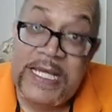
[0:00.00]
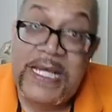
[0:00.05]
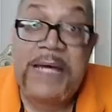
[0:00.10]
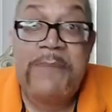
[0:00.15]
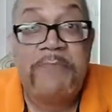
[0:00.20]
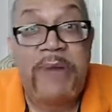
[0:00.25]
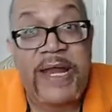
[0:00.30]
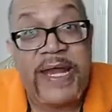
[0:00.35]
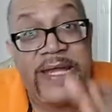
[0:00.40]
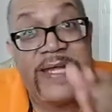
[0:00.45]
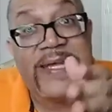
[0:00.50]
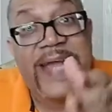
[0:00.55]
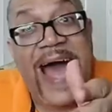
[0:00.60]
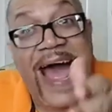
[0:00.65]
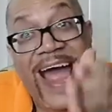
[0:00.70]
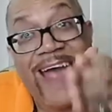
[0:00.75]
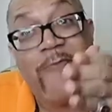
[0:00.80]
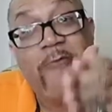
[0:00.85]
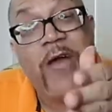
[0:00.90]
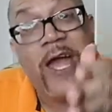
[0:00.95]
but a
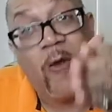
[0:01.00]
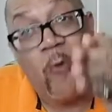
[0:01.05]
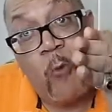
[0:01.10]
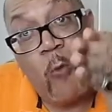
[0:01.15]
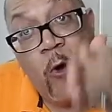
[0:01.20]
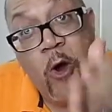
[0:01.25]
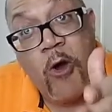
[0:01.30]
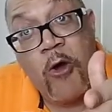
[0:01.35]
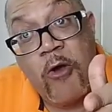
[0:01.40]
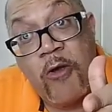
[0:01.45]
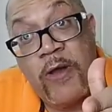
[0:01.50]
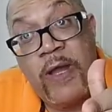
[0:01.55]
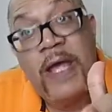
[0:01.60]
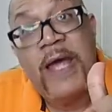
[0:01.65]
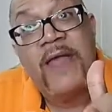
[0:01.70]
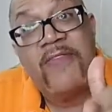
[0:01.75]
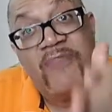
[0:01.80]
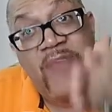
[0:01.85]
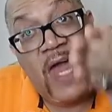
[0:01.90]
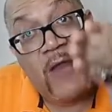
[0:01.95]
direct word
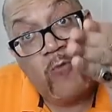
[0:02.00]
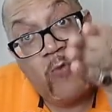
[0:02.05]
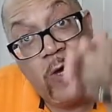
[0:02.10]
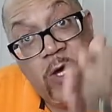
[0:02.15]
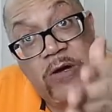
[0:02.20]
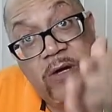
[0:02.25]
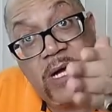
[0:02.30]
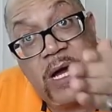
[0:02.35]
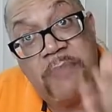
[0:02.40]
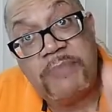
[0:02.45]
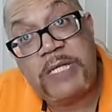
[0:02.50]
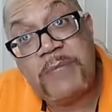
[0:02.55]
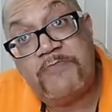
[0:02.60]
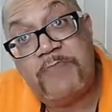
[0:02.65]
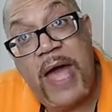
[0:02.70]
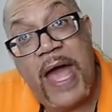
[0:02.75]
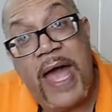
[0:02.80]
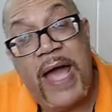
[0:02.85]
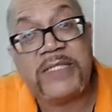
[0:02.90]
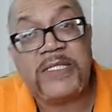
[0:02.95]
that will come to
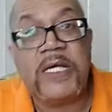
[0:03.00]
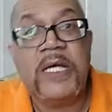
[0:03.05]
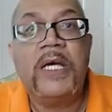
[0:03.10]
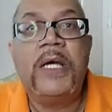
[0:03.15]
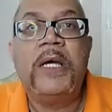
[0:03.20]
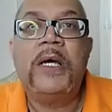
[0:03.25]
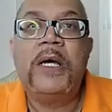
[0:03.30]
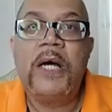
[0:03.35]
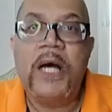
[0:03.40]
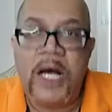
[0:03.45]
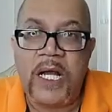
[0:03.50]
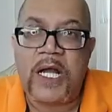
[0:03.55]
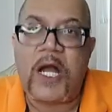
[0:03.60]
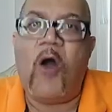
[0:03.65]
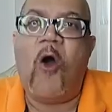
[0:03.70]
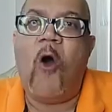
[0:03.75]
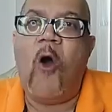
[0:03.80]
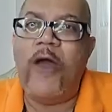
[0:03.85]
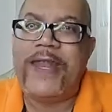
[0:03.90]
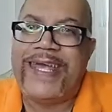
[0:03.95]
pass
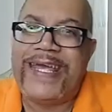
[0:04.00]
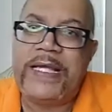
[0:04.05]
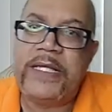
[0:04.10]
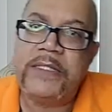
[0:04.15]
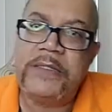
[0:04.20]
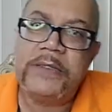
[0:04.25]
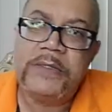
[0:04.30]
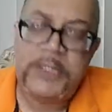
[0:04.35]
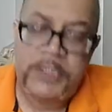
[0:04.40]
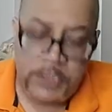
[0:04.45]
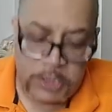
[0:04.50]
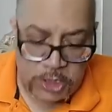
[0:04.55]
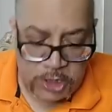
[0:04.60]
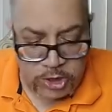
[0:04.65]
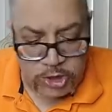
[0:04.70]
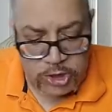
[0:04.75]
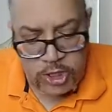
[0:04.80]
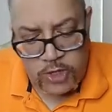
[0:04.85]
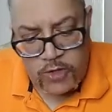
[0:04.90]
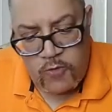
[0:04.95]
according
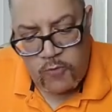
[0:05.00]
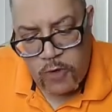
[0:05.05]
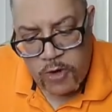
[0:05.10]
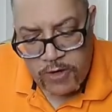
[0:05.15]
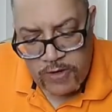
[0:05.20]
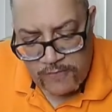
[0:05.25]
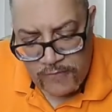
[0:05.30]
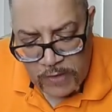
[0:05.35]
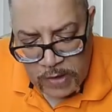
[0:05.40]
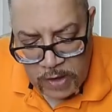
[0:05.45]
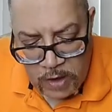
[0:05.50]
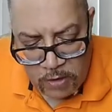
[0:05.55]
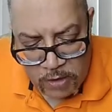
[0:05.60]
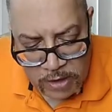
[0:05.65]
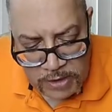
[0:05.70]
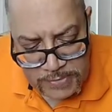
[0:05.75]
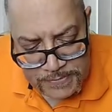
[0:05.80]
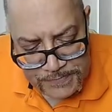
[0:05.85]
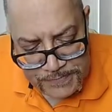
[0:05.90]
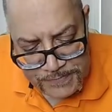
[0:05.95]
to the word of the
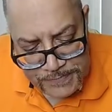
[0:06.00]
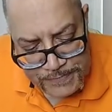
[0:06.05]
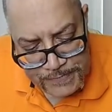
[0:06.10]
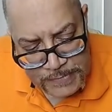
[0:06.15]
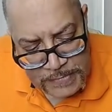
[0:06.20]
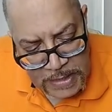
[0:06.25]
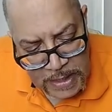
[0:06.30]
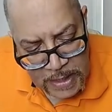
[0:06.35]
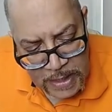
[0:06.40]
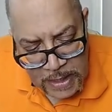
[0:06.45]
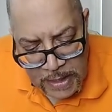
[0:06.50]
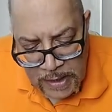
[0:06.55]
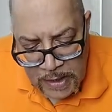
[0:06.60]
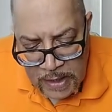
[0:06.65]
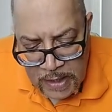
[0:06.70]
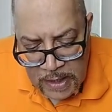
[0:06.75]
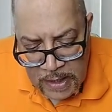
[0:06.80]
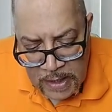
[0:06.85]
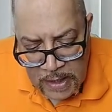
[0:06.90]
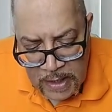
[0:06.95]
Lord.
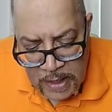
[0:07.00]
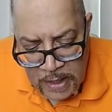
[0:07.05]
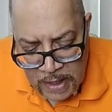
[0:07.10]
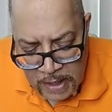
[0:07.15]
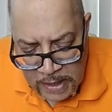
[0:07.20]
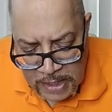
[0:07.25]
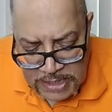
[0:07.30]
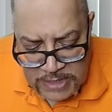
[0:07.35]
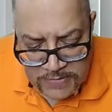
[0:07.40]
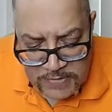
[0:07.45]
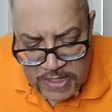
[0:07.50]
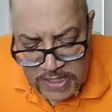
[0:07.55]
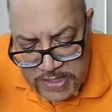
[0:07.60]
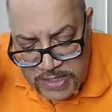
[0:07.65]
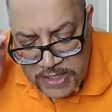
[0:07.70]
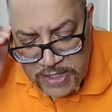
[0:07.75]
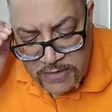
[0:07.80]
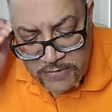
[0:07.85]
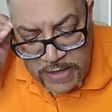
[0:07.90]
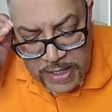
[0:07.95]
Let's
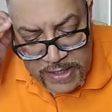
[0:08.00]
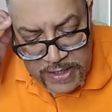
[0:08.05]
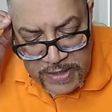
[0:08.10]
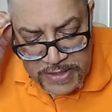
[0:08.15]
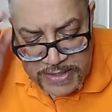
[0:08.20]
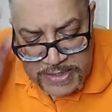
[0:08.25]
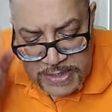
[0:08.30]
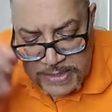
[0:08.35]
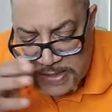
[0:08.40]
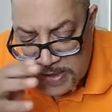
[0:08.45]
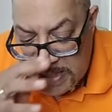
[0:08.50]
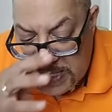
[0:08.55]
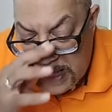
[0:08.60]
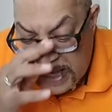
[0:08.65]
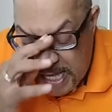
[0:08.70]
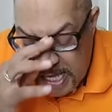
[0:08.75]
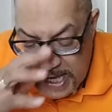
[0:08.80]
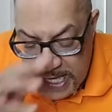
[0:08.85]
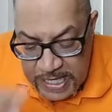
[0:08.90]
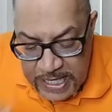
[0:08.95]
continue to read here. Since
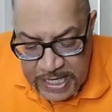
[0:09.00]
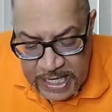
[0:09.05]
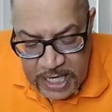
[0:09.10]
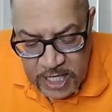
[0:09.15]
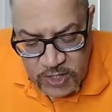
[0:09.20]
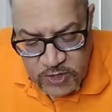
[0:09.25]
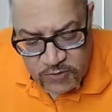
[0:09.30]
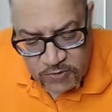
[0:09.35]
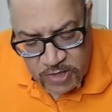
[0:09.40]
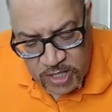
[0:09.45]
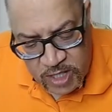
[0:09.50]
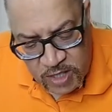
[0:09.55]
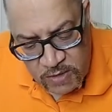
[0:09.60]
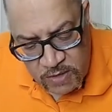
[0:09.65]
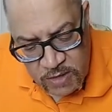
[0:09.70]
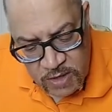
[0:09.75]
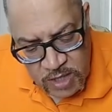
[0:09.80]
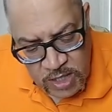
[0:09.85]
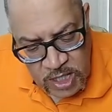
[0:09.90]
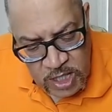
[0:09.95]

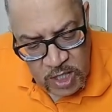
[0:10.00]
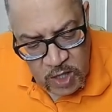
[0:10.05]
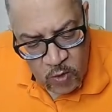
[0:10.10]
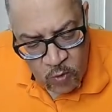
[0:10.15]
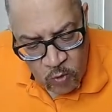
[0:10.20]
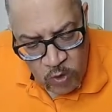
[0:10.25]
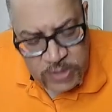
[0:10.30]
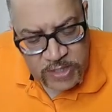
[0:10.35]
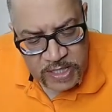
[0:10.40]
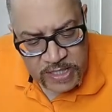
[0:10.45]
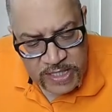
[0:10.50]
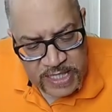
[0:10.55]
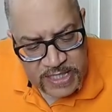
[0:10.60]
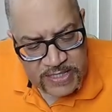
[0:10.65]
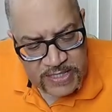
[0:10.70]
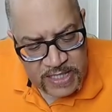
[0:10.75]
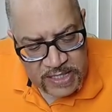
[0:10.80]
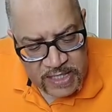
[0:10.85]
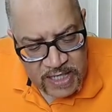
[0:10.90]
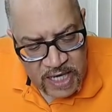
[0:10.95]
Israel was the nation
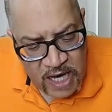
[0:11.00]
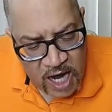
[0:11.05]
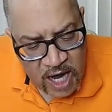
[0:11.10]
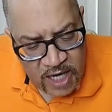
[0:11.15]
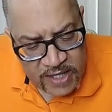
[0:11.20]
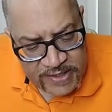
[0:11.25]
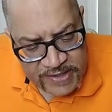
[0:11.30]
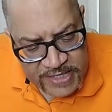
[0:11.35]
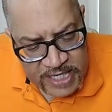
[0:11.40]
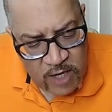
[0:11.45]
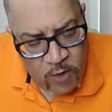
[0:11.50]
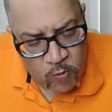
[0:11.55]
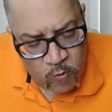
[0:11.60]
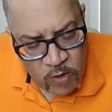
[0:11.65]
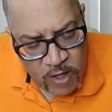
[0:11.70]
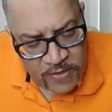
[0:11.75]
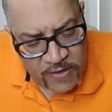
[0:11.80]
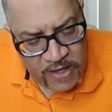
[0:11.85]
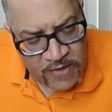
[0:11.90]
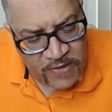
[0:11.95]
that God dealt
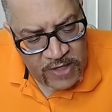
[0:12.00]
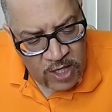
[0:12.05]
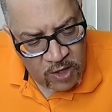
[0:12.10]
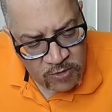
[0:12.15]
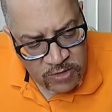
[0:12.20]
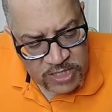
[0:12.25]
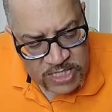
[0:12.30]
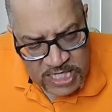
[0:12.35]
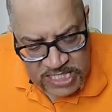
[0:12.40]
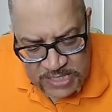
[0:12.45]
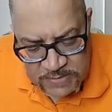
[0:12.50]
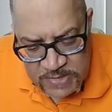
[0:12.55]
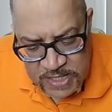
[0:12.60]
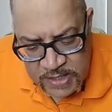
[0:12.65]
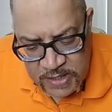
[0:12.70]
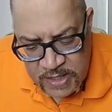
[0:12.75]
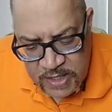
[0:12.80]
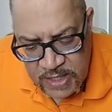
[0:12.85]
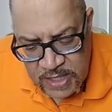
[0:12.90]
with in the Old Testament,